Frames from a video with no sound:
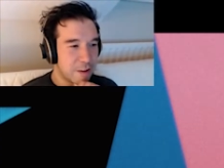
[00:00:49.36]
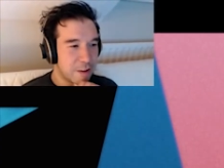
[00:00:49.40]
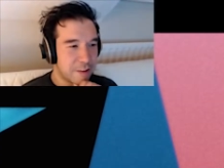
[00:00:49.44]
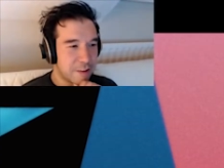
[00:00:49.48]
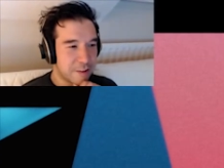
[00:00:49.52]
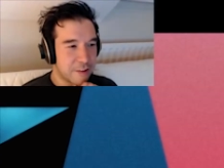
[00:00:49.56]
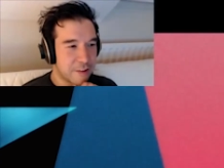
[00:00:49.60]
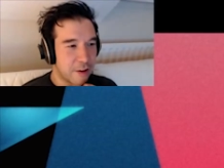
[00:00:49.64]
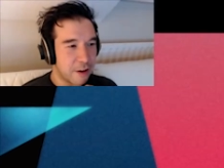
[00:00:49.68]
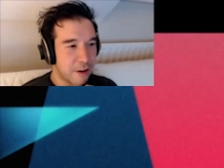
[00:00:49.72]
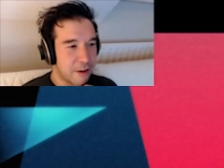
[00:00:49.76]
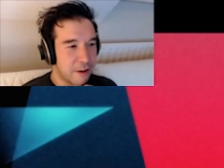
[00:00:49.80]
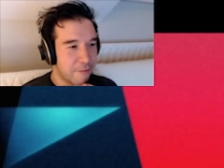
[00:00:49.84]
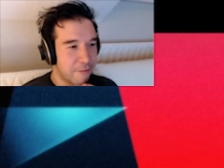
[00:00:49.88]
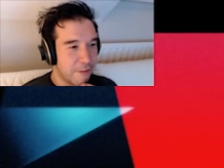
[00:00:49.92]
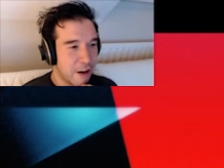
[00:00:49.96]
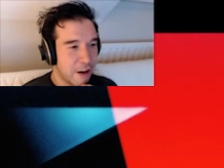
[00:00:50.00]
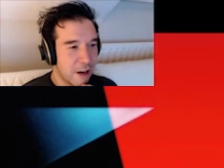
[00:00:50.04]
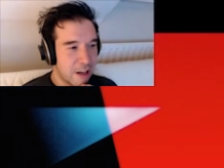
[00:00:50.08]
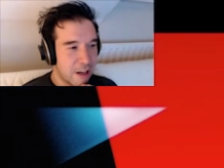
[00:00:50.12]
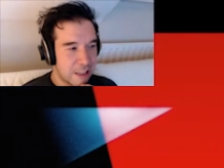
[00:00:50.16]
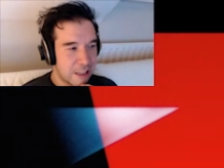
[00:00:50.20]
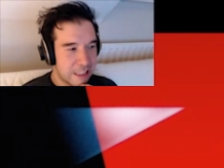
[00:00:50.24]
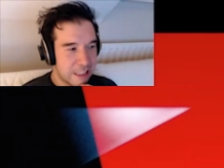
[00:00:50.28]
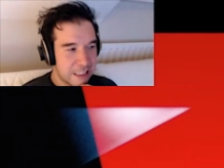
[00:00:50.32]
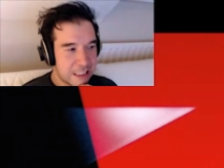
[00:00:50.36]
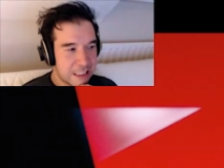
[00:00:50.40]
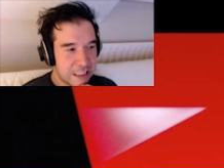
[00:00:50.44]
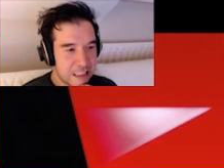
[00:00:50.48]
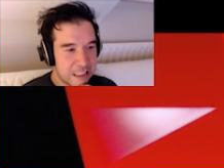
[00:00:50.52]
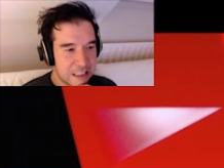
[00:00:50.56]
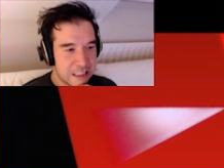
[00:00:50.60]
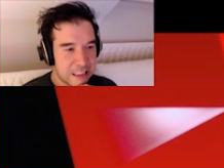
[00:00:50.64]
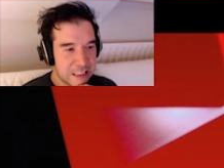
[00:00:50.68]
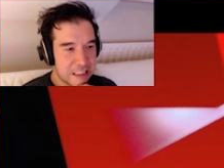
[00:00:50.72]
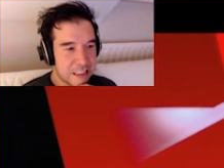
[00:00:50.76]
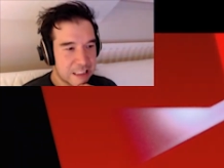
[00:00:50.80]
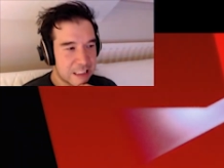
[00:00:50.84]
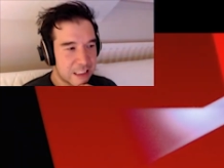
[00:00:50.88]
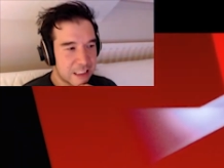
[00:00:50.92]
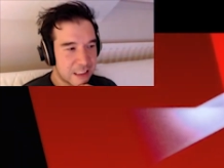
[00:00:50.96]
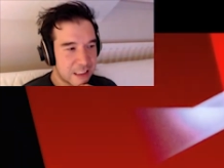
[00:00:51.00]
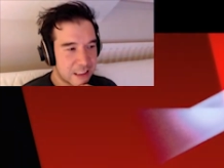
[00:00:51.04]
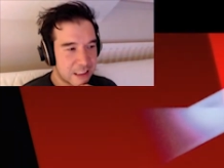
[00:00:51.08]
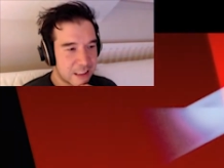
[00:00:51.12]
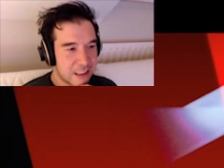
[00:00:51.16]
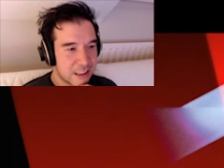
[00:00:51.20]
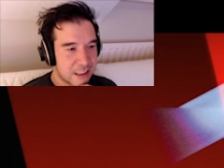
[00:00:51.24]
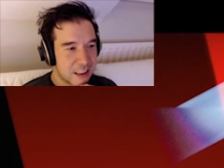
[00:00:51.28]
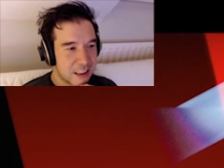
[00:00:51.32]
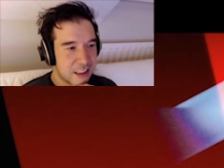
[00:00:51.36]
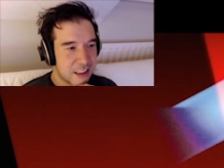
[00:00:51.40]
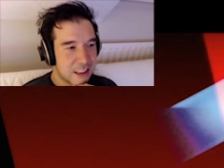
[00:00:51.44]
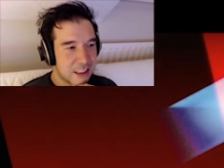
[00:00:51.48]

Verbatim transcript: is kind of gnarly. Yeah.